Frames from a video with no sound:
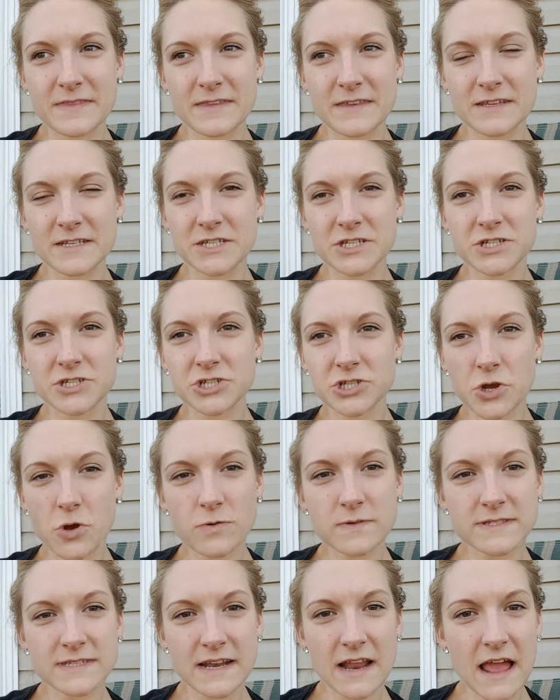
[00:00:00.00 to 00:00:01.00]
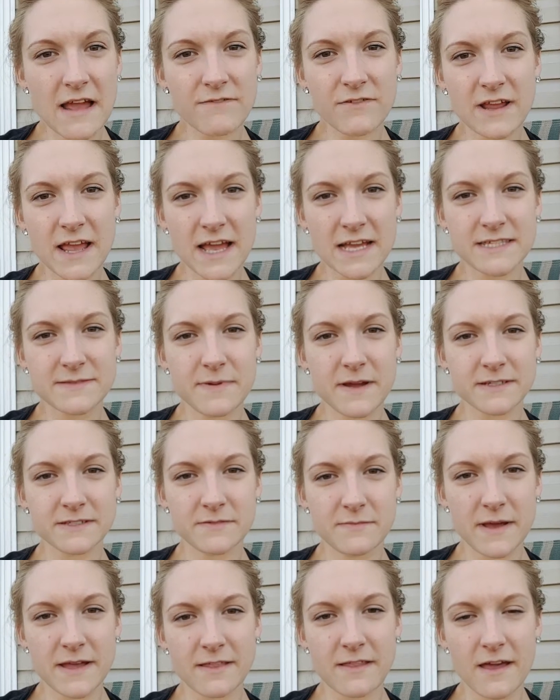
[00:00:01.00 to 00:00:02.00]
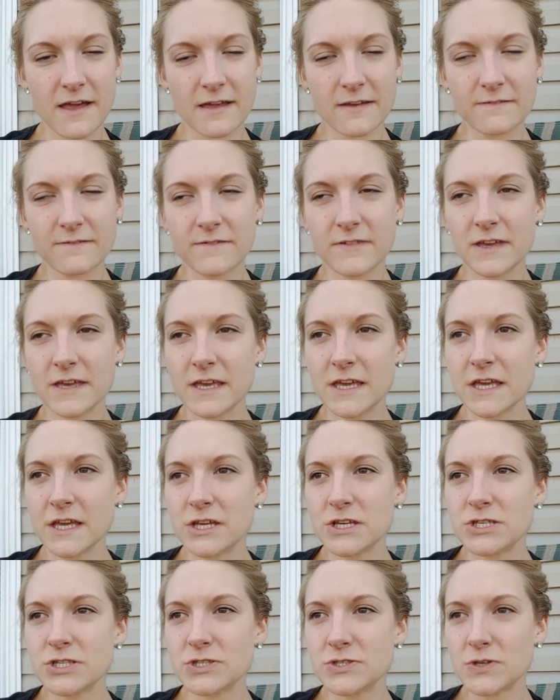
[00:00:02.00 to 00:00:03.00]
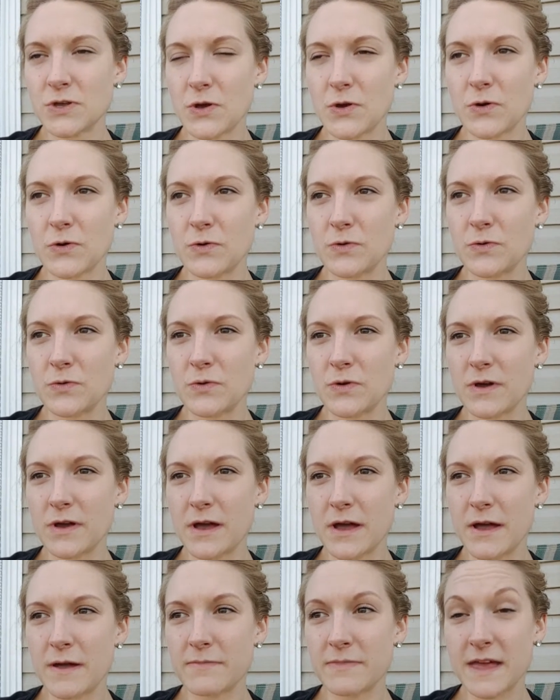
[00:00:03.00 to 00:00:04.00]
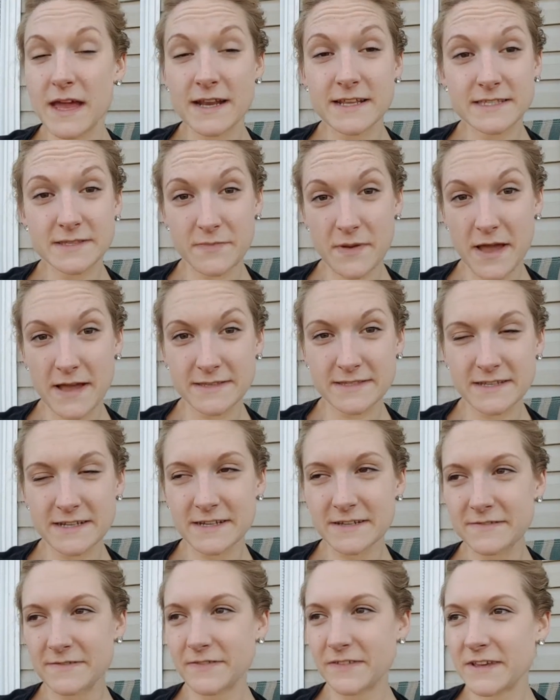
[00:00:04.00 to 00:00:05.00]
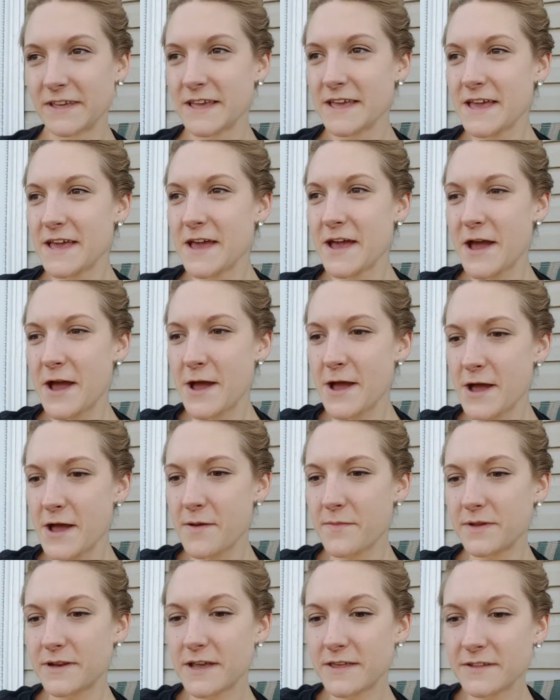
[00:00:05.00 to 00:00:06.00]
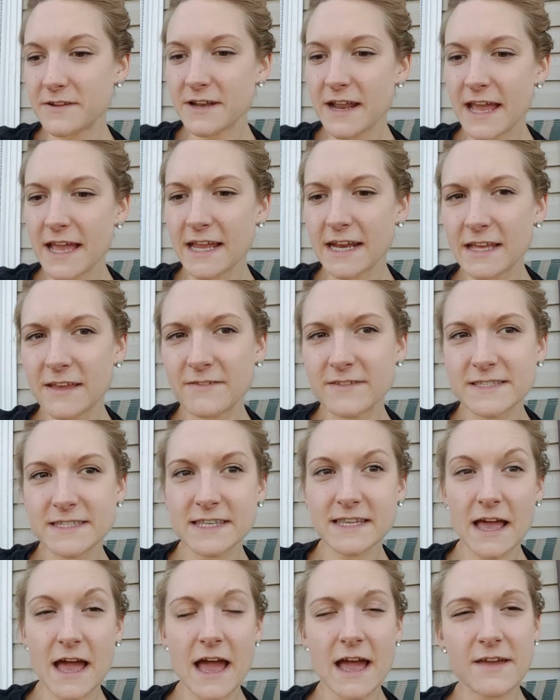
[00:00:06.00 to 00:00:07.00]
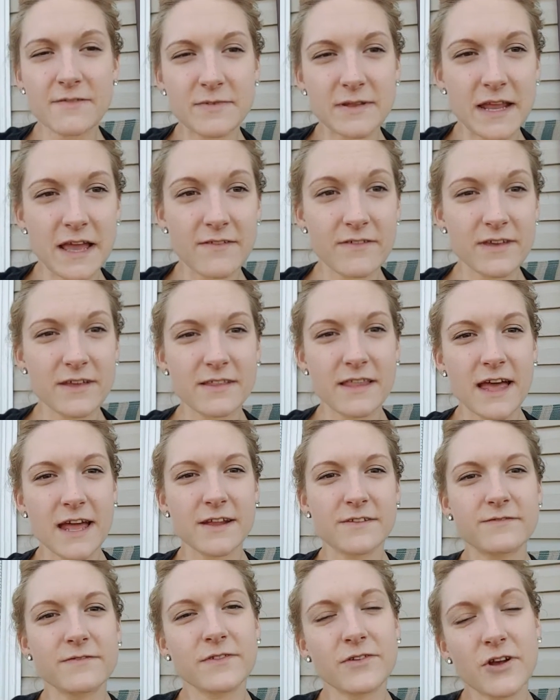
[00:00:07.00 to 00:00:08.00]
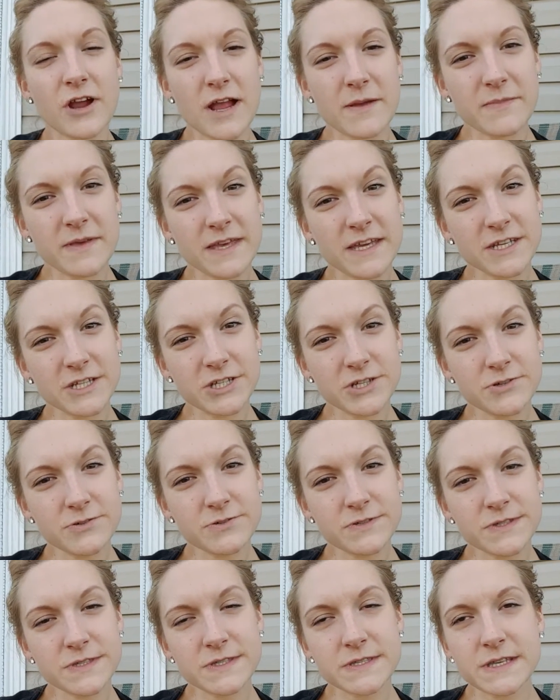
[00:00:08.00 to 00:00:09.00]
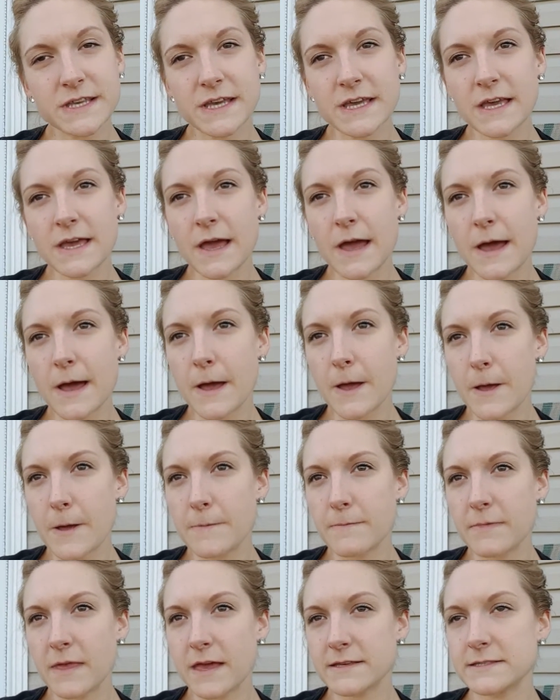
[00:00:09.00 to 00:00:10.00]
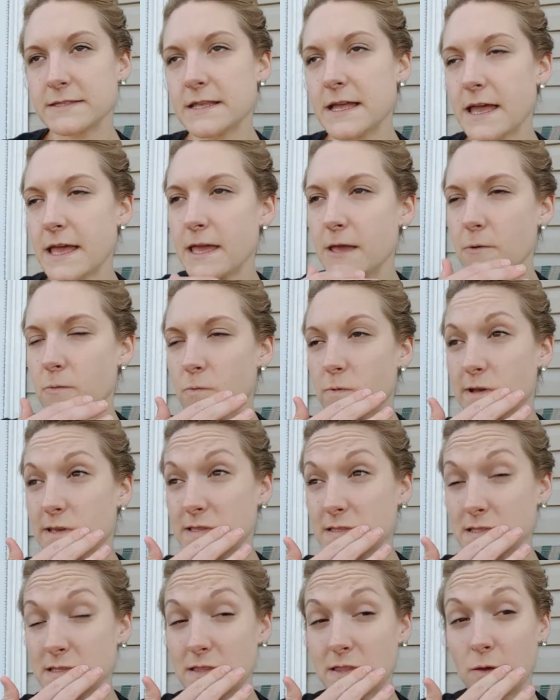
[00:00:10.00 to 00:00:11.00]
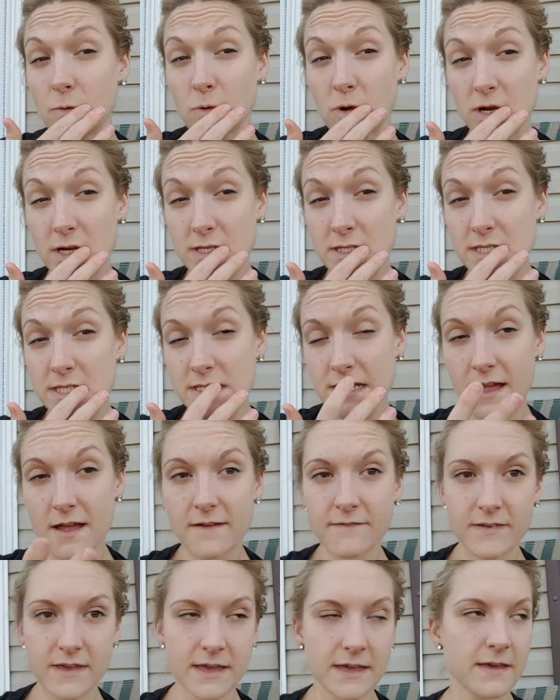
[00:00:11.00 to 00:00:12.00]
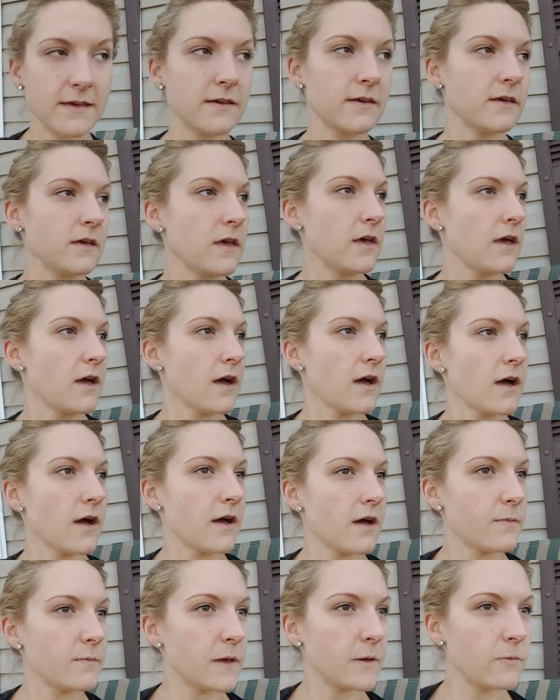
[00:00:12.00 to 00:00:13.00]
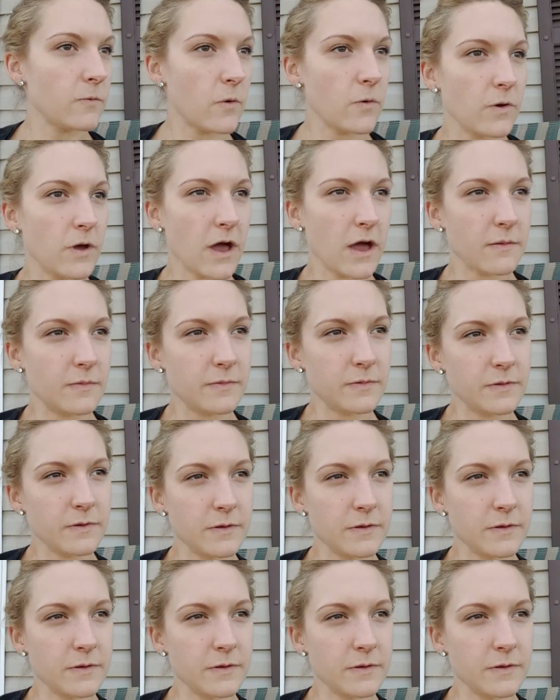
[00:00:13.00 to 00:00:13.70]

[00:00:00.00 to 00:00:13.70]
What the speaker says: it just shows in every aspect of my life. So that is a positive. Another negative is I've been having a lot of cramping issues. Last night was the worst of it. I woke up